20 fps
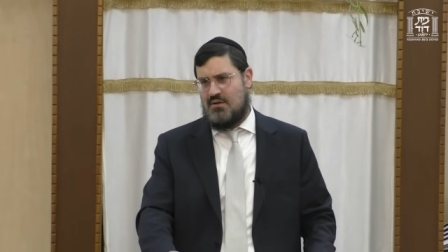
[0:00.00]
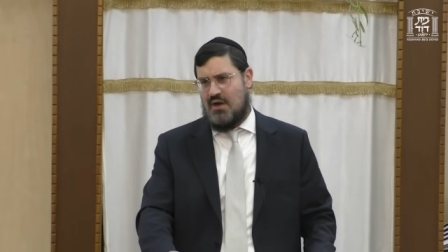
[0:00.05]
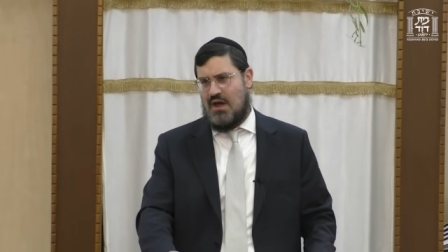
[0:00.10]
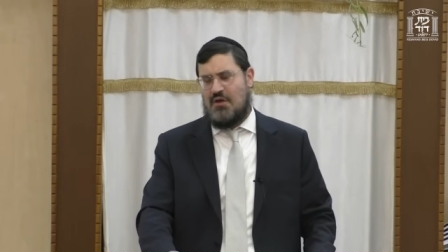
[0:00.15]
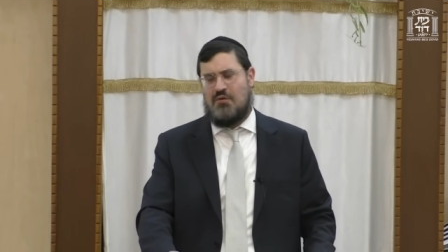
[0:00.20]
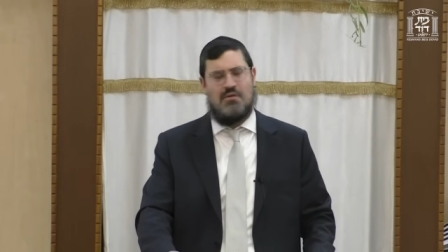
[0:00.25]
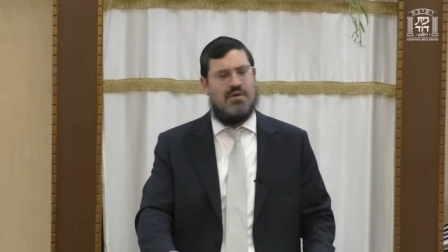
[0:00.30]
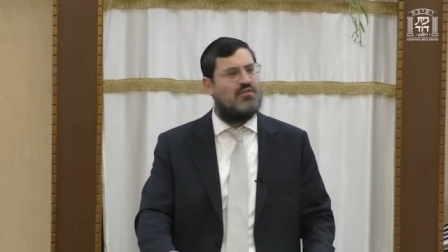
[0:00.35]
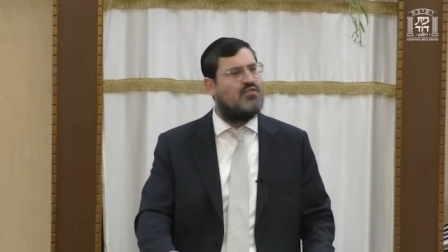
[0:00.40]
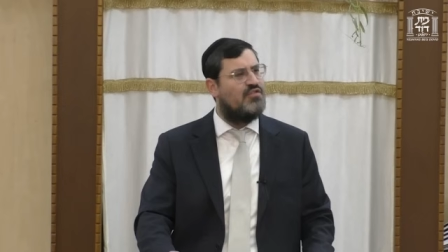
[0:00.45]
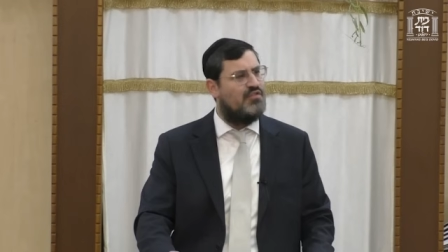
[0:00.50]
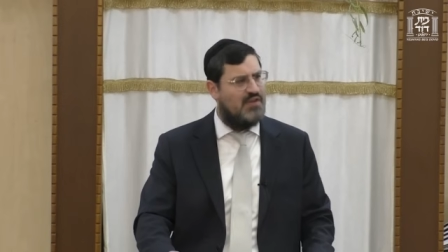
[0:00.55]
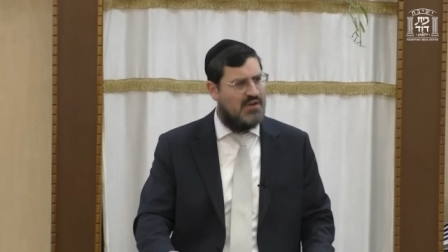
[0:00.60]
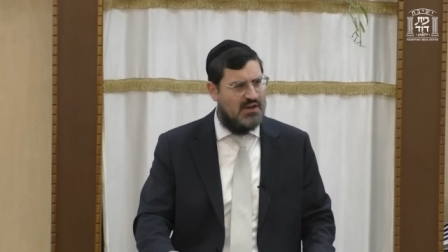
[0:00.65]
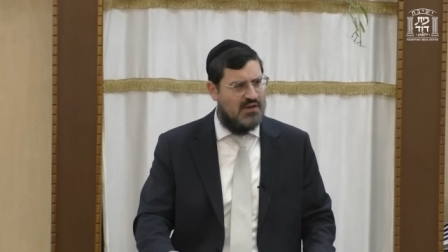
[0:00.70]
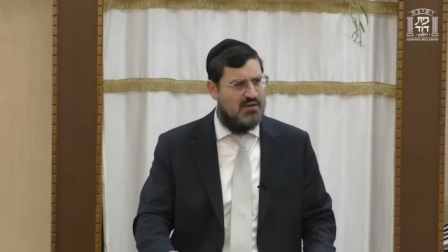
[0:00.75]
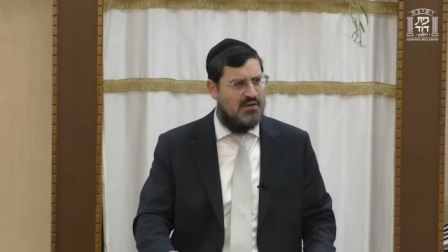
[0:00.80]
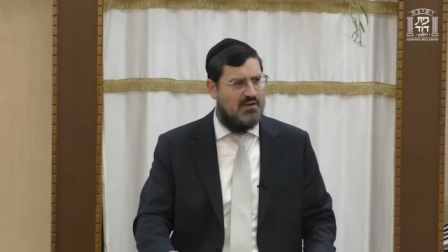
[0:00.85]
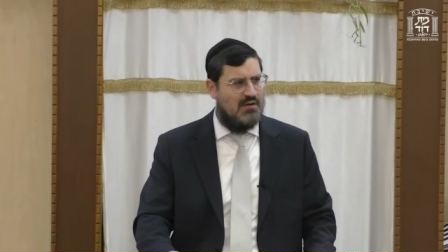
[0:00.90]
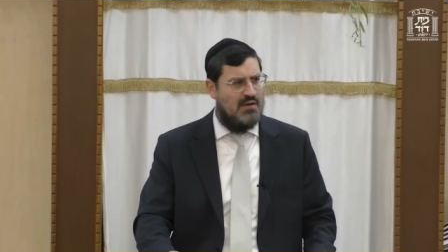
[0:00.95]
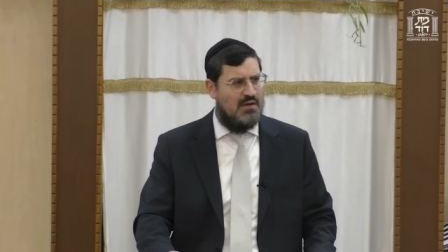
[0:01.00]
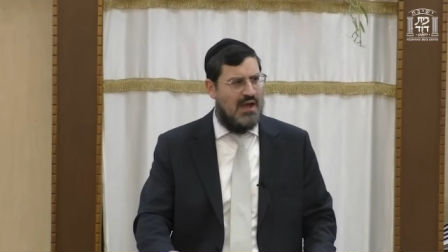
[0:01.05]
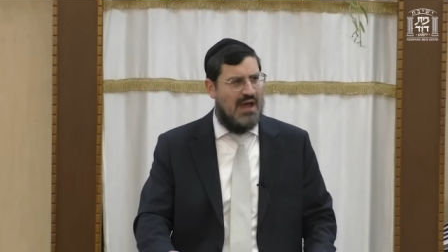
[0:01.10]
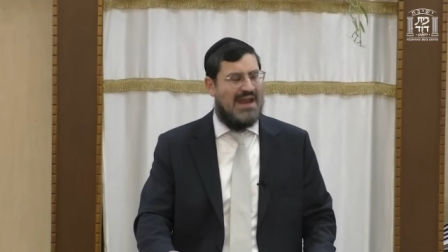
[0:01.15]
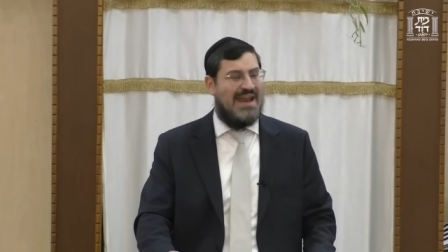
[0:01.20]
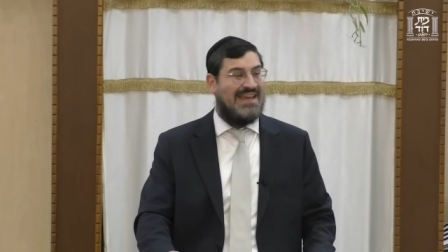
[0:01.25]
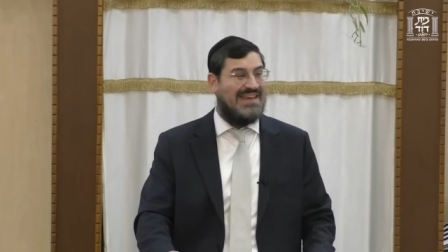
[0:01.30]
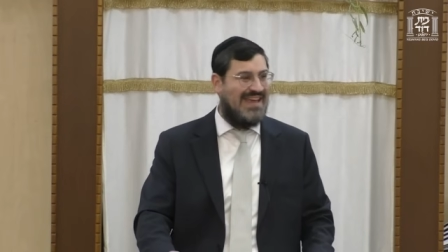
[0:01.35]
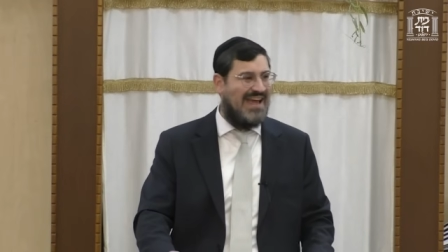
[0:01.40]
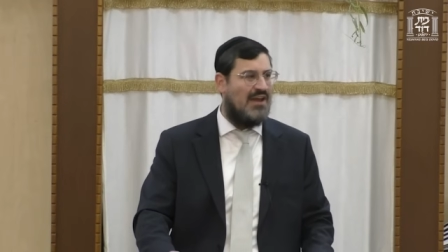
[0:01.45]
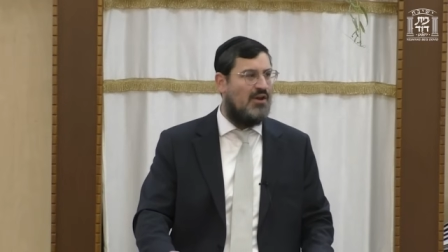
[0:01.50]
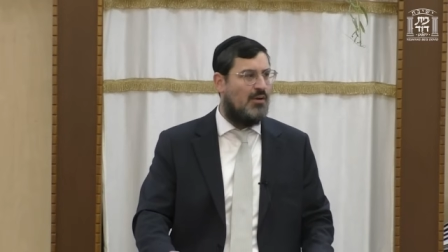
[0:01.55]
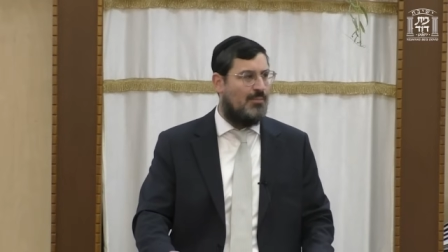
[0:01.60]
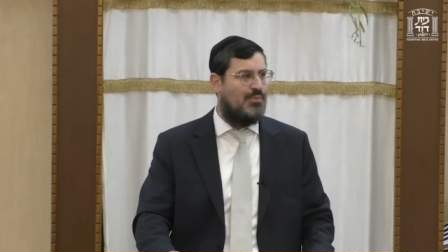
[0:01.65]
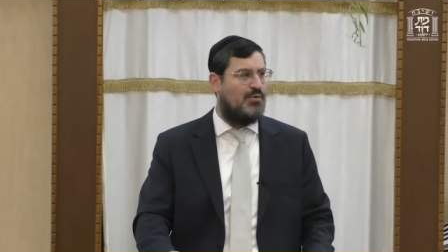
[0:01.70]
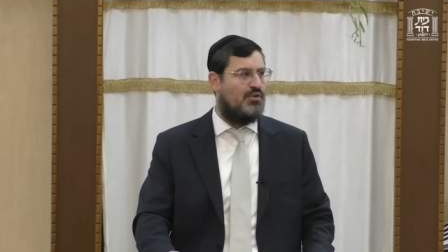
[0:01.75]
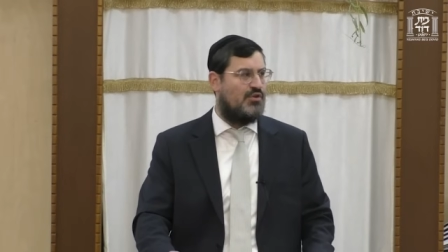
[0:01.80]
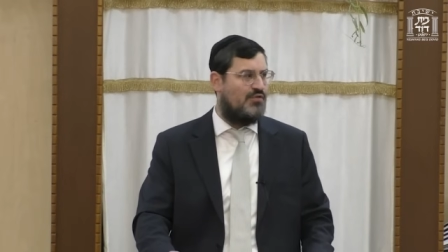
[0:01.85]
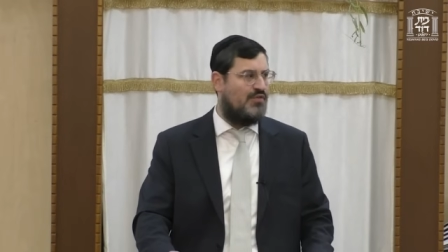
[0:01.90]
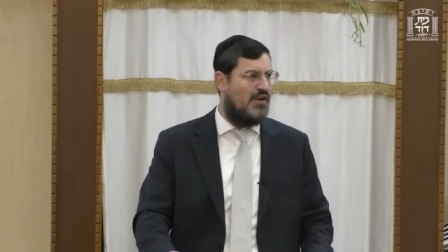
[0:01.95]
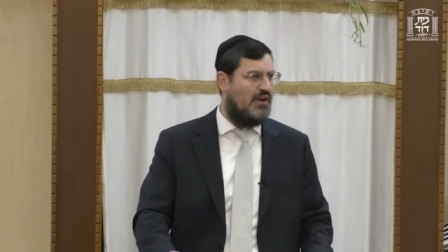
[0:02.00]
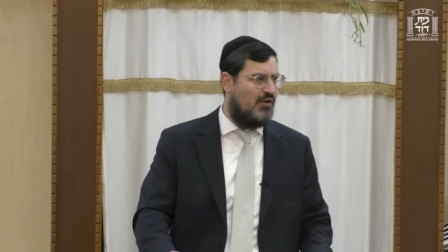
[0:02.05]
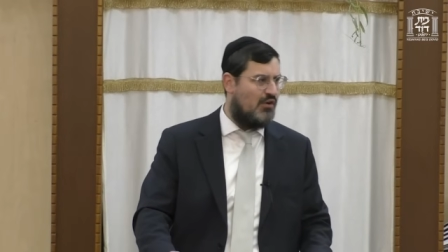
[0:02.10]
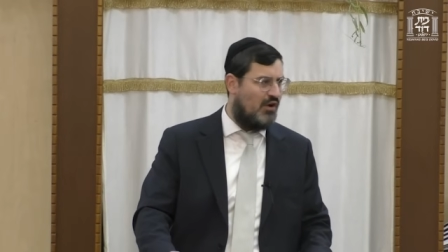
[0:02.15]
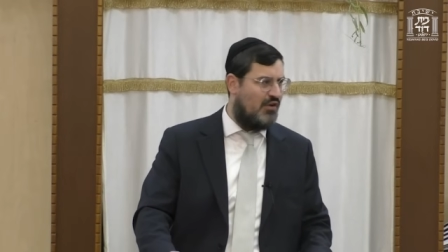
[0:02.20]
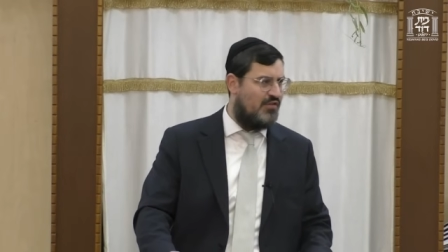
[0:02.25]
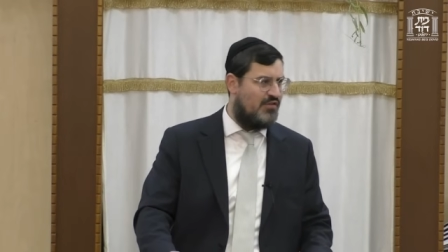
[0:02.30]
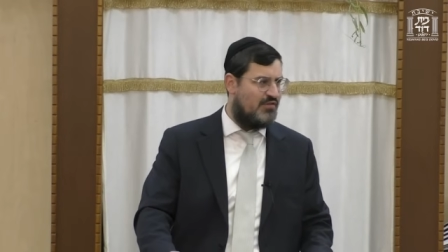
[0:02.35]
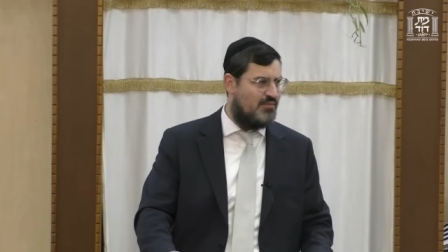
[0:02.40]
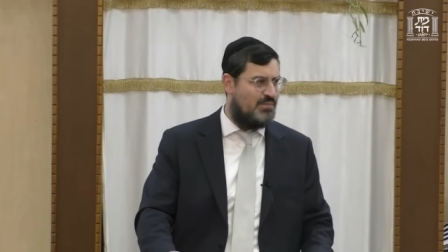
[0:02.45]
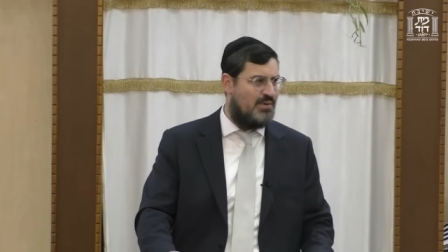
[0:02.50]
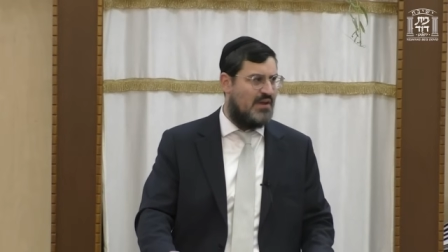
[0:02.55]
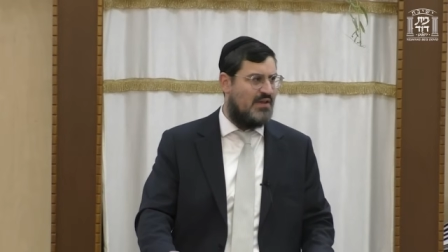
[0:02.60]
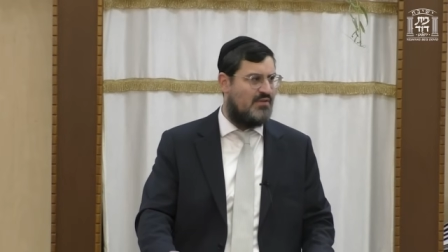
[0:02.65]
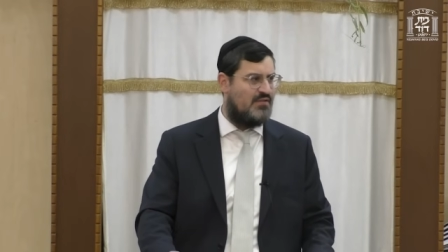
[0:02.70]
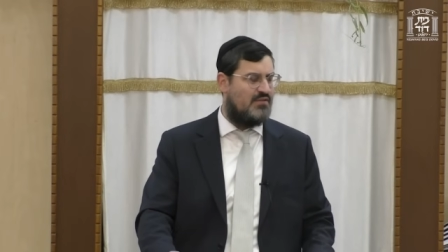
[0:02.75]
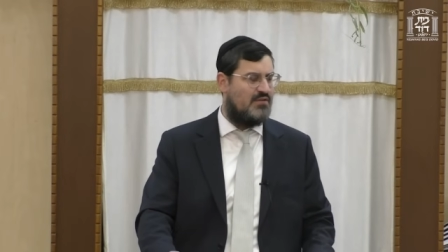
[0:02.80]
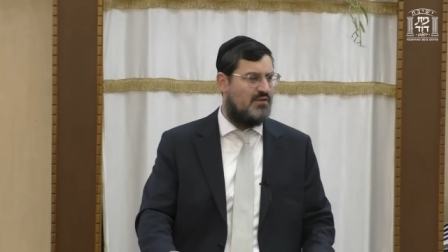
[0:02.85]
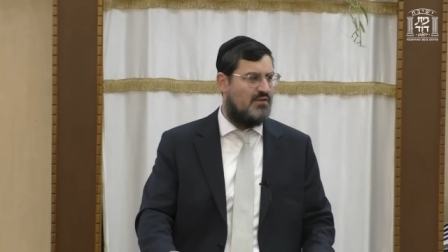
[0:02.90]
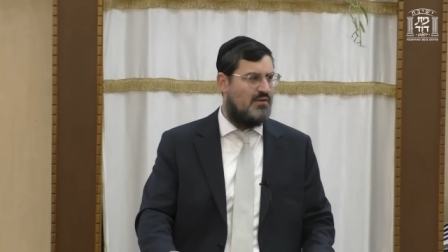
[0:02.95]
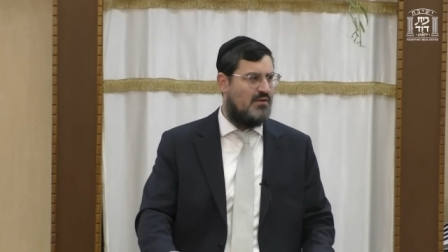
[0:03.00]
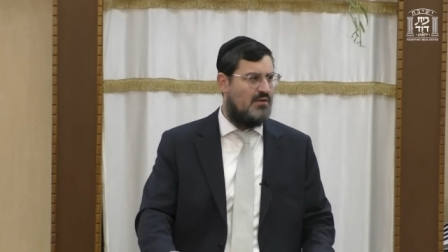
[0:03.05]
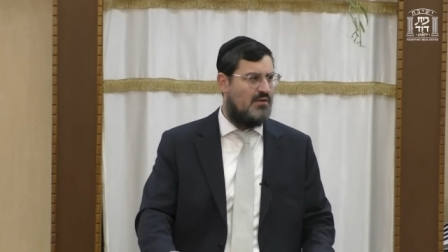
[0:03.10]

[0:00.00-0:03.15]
I don't have tefillin, and I cannot put tefillin on this place.